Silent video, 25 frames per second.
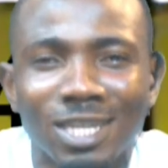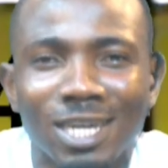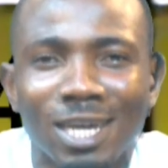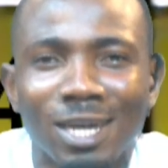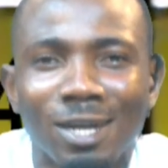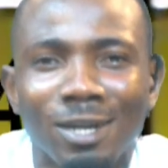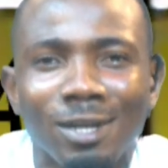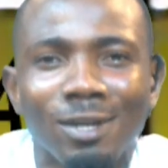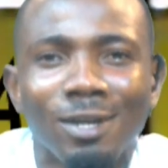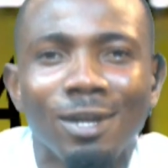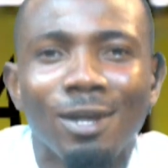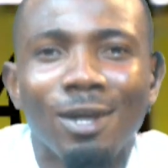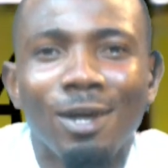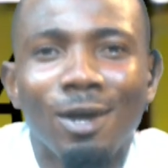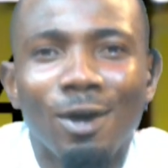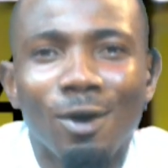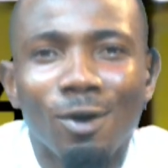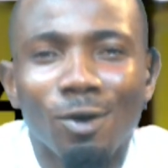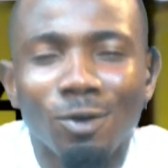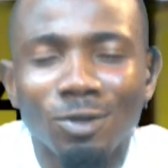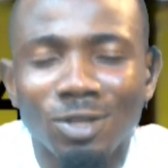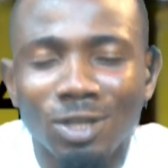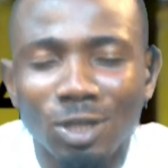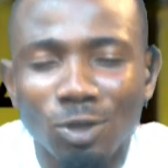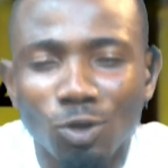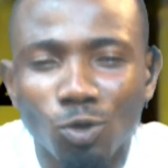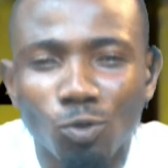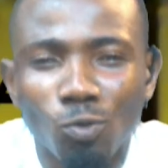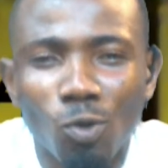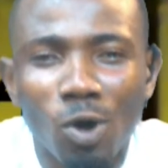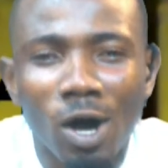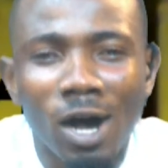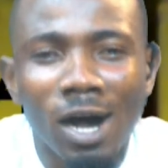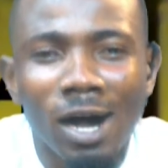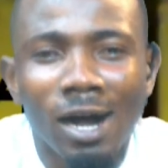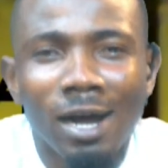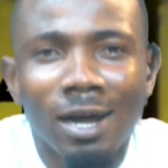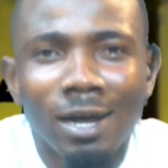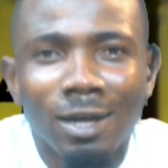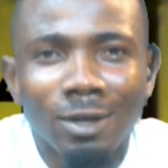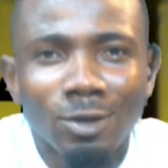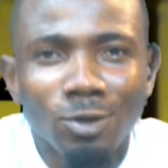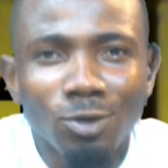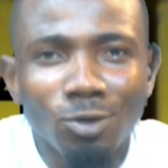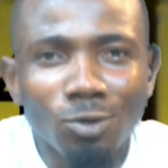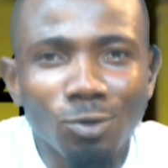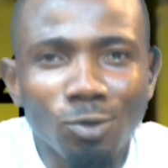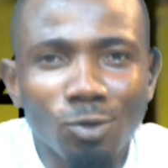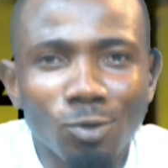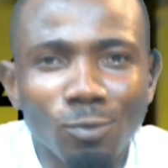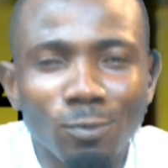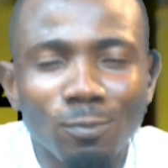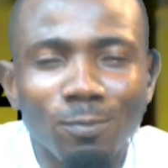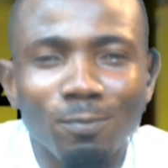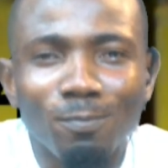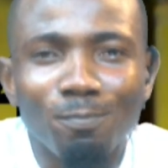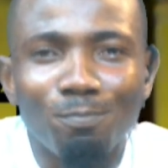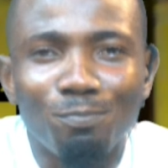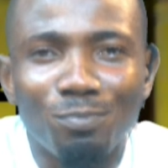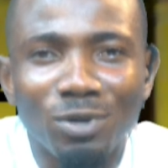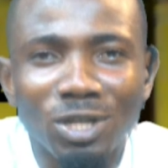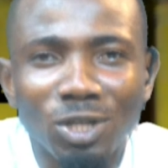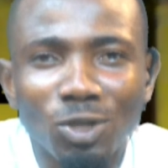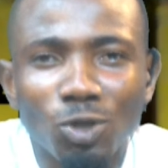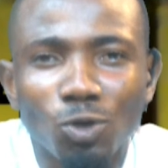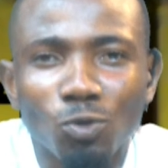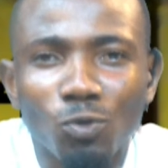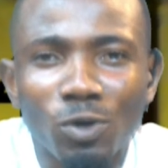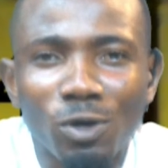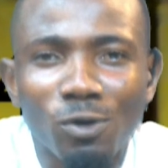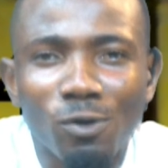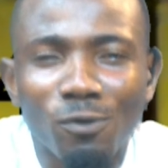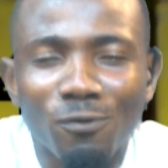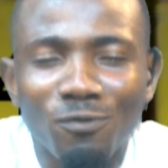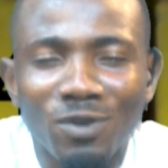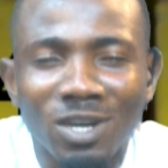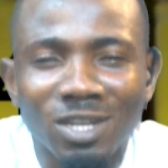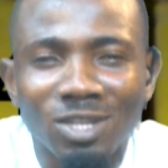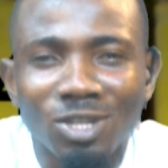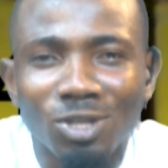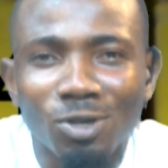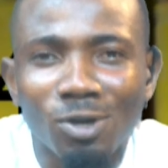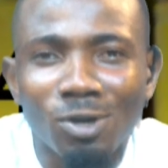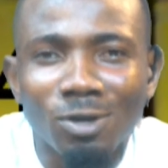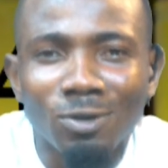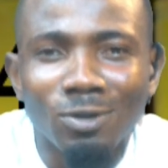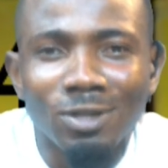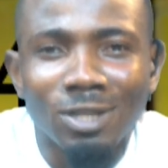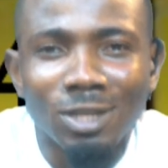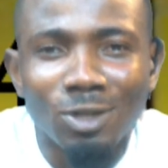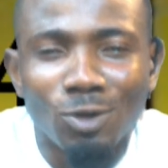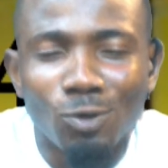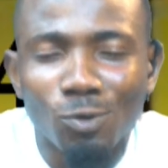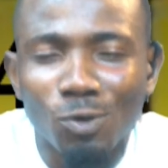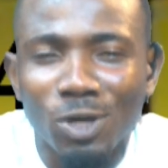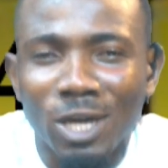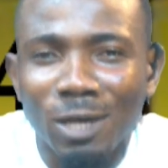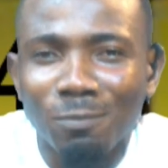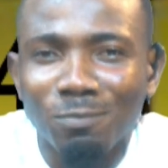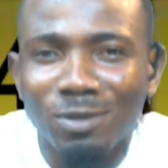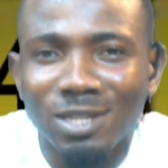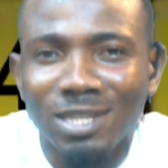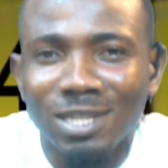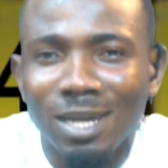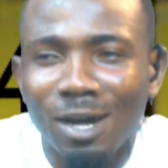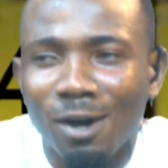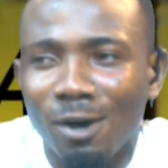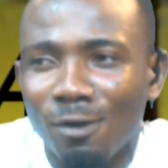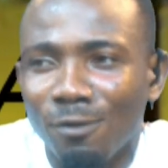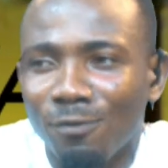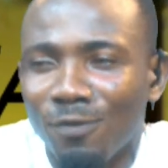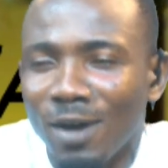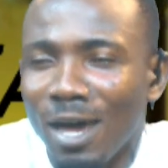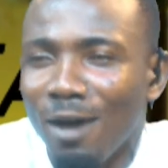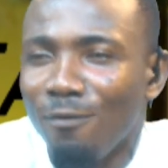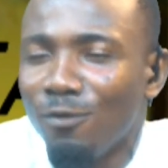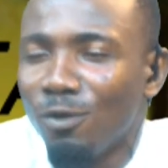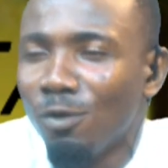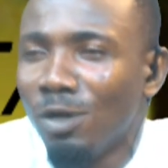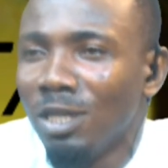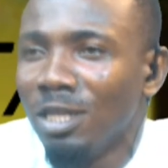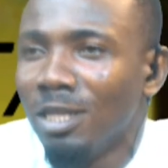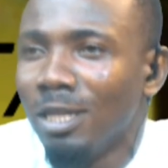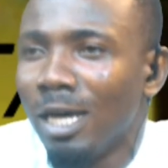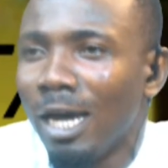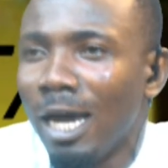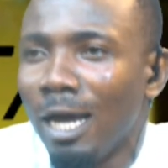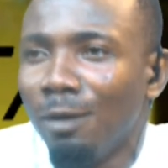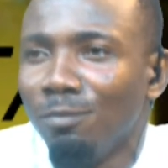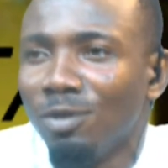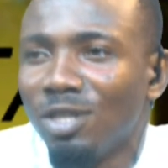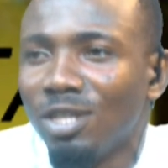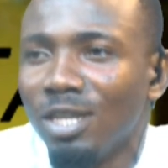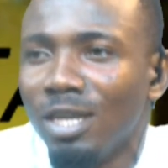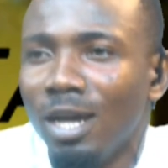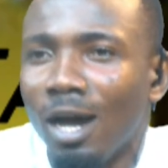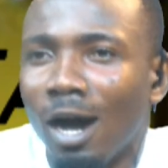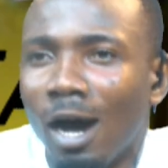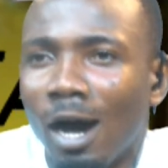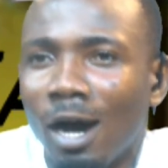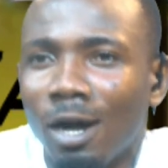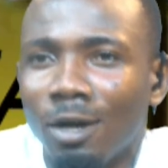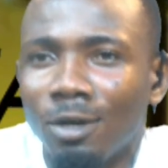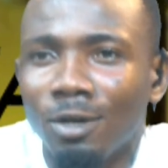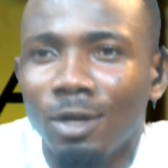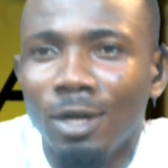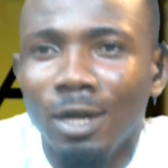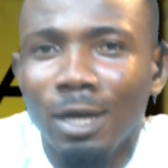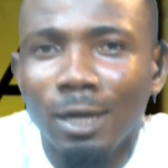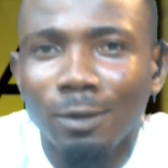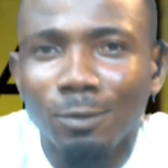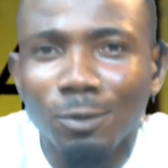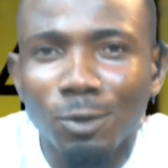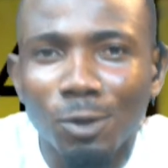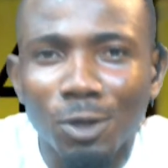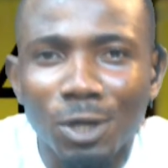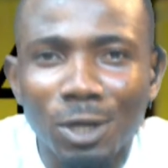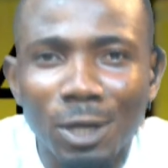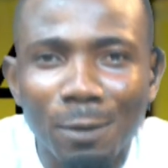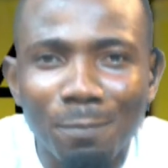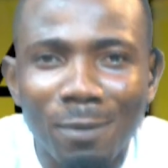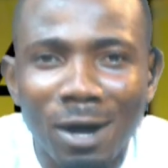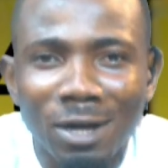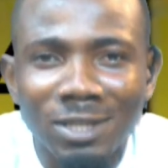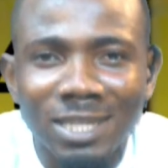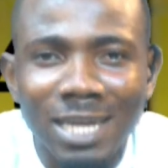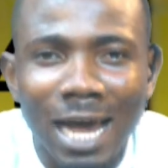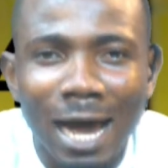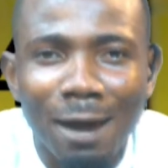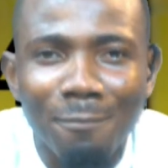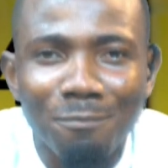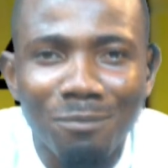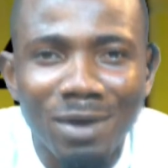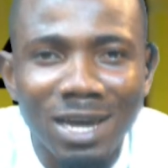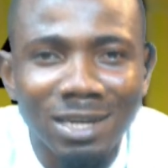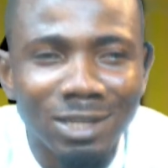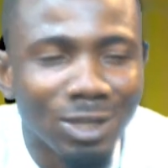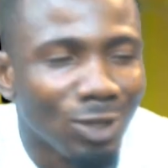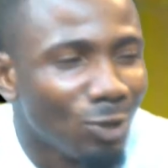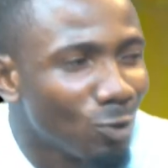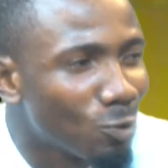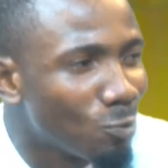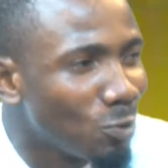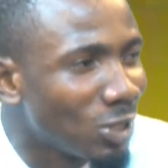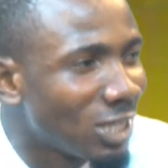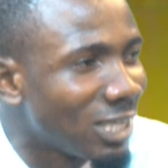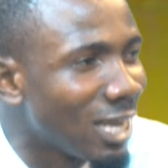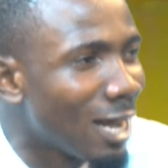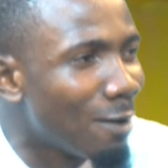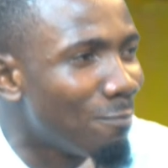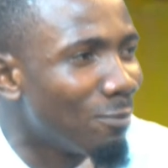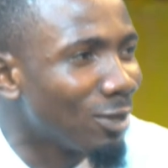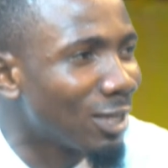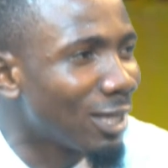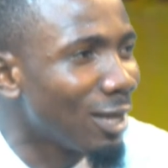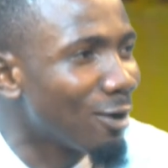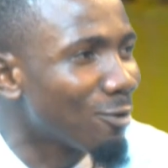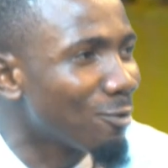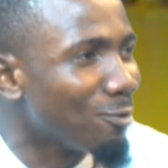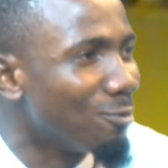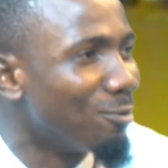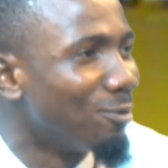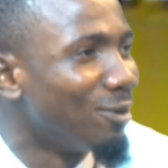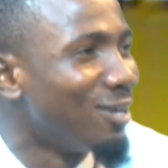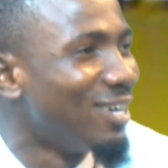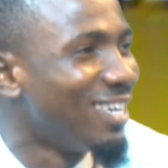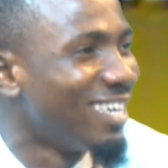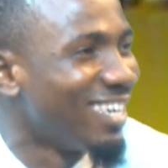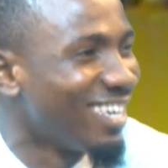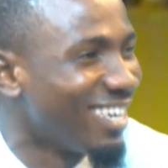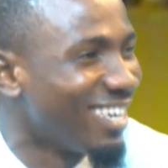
Dickin Osasua, to Prince Will Vieso, the Duke himself, everyone in the MCR, talking about Ahmed Idukuse Amotekun.